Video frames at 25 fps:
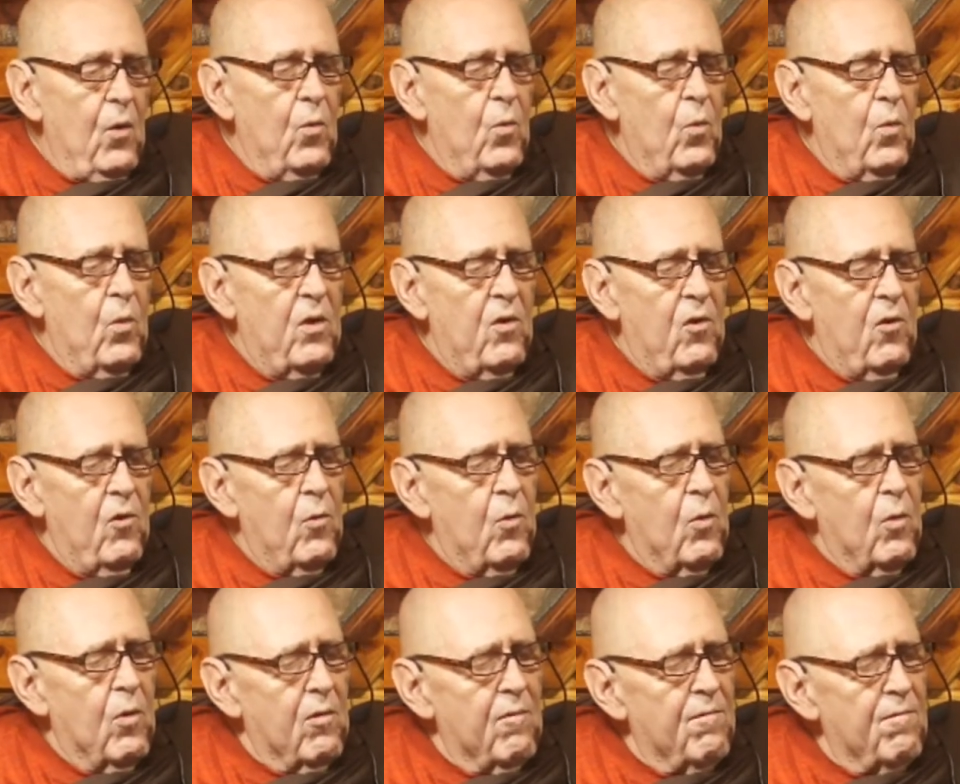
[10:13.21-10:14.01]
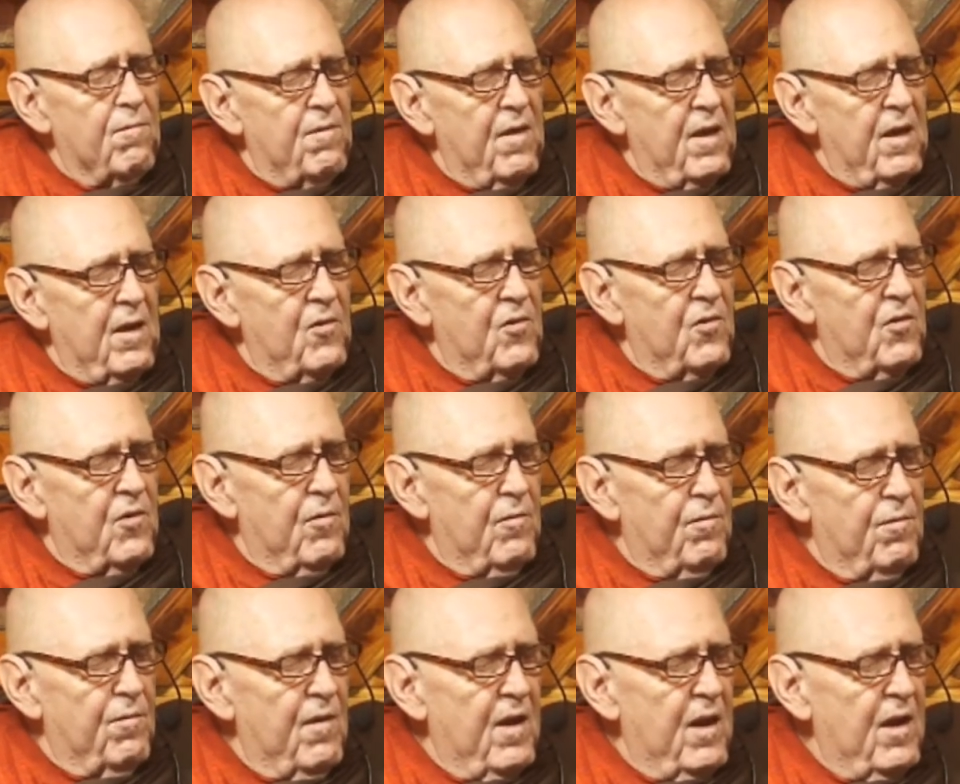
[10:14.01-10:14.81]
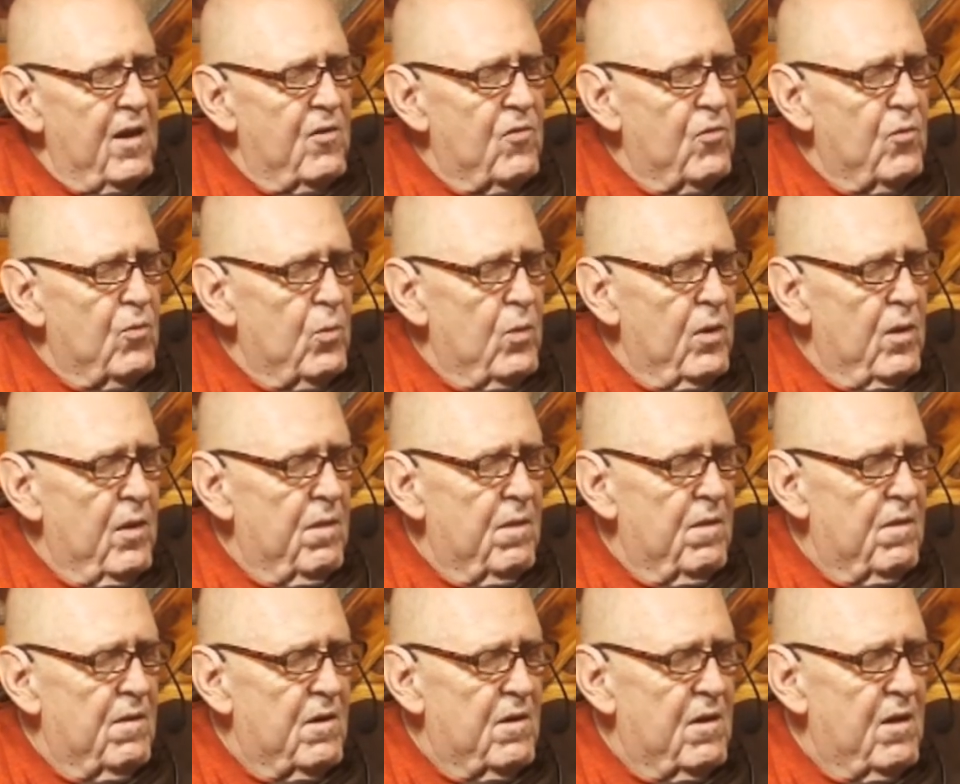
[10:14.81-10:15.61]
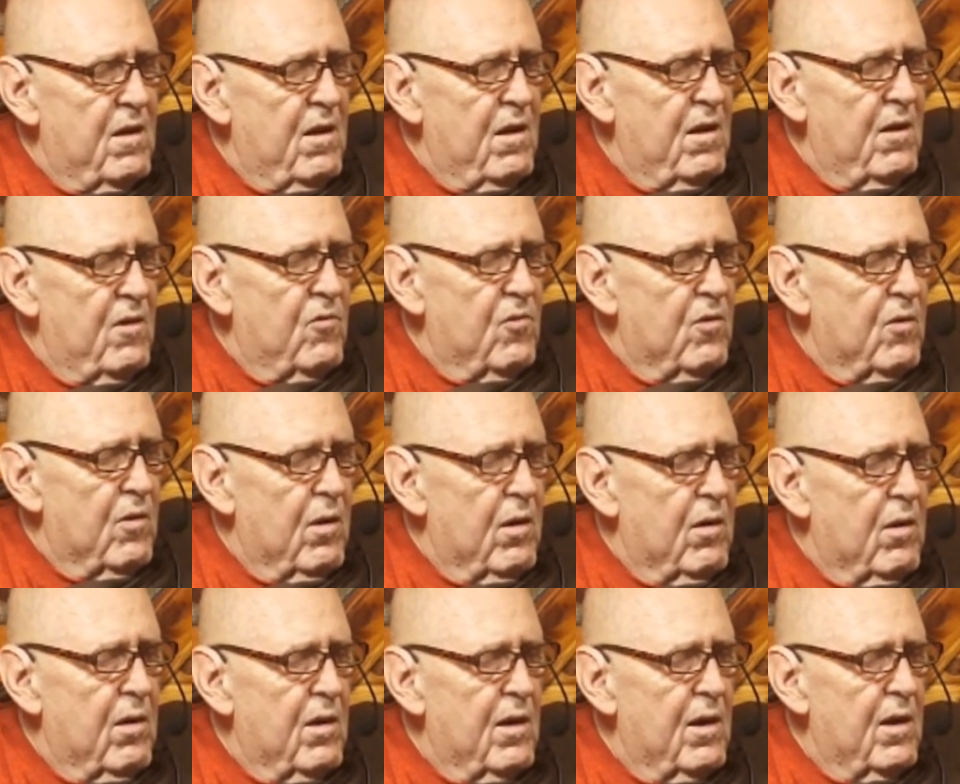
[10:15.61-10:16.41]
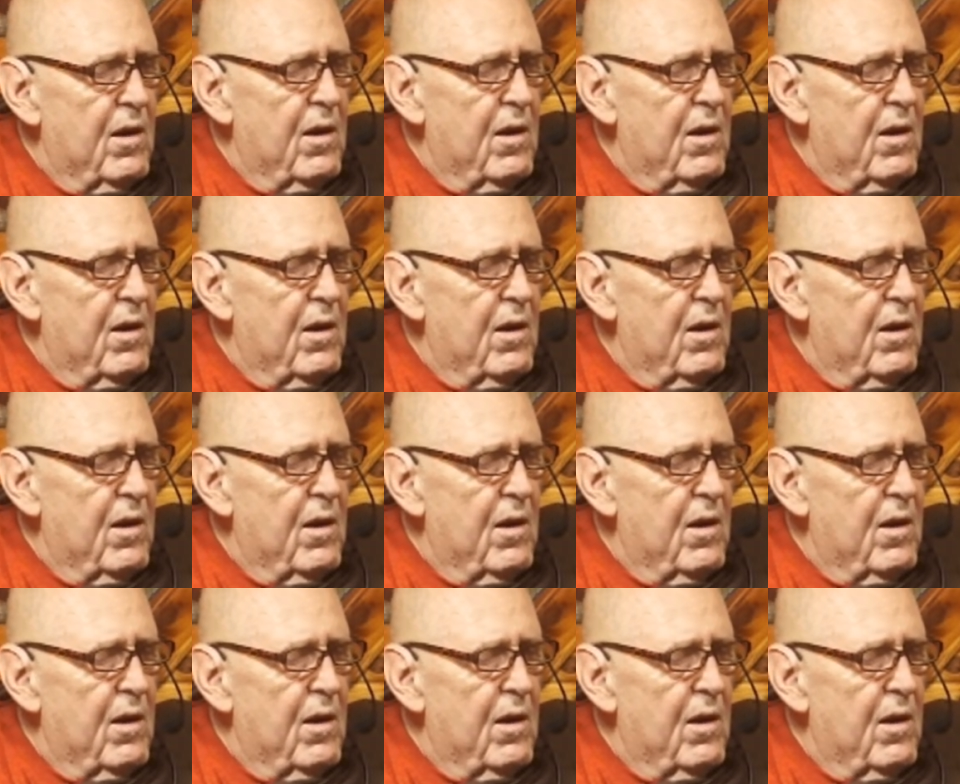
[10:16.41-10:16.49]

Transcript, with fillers: when you were face to face with the teacher,